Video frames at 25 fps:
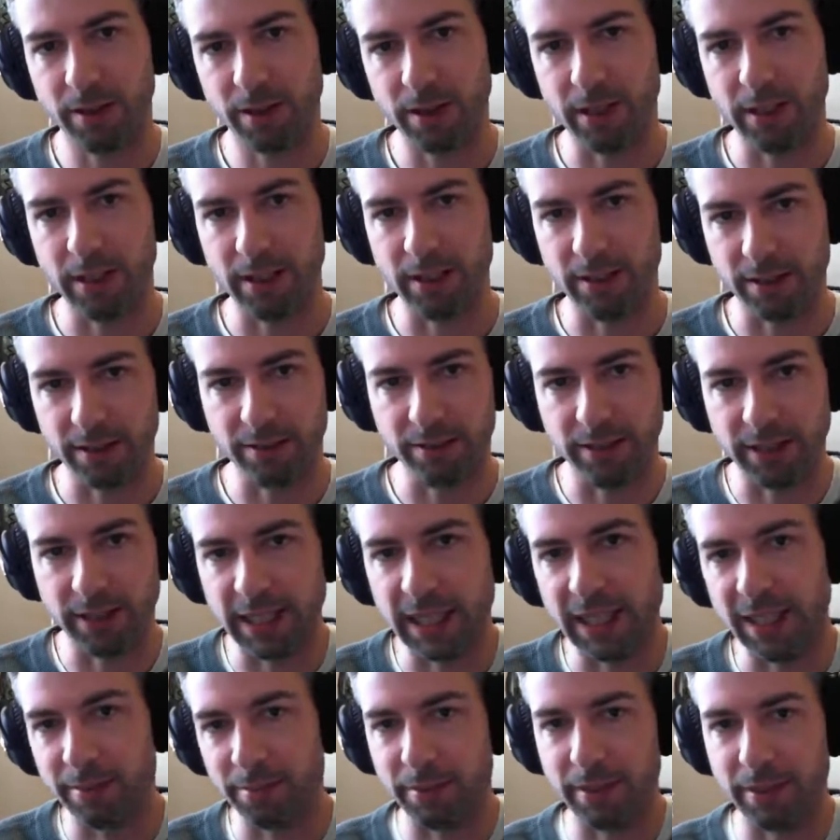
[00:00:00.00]
the industry
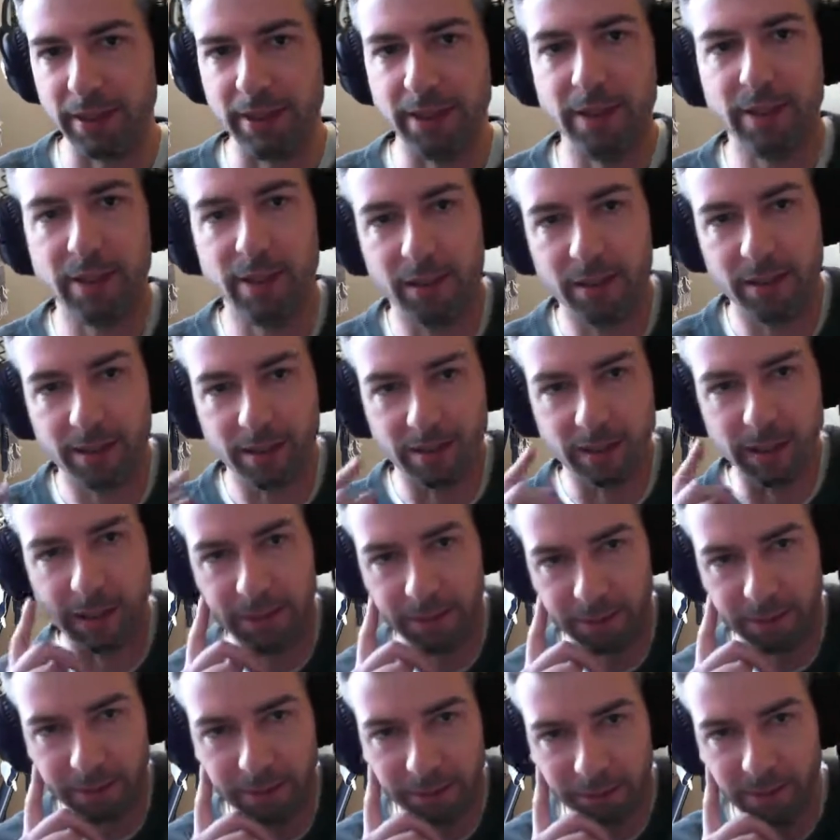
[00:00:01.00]
can be,
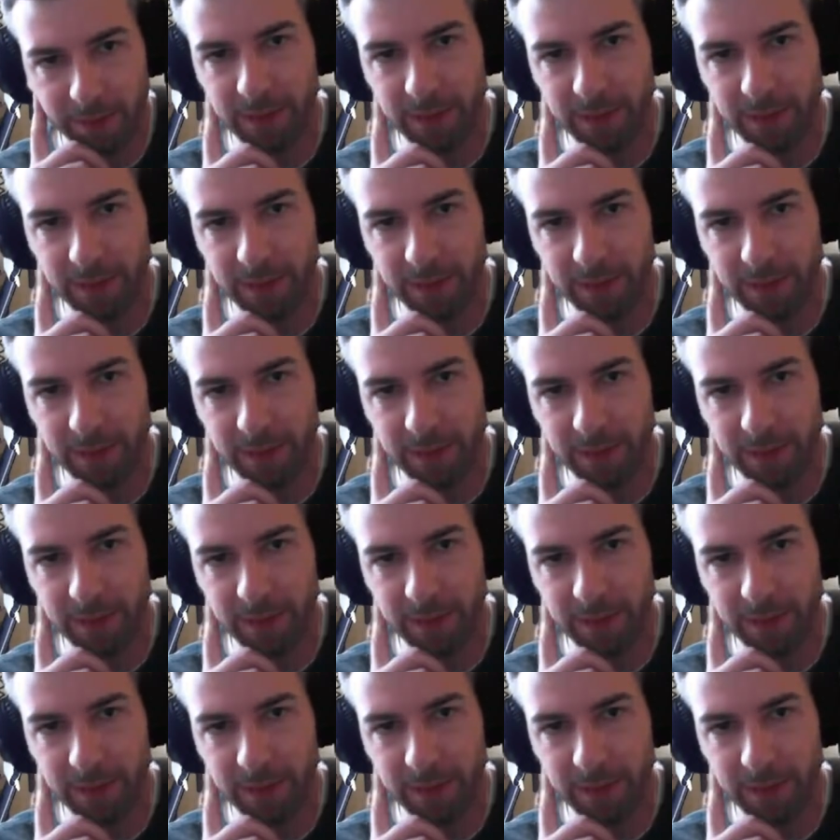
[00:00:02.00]
right?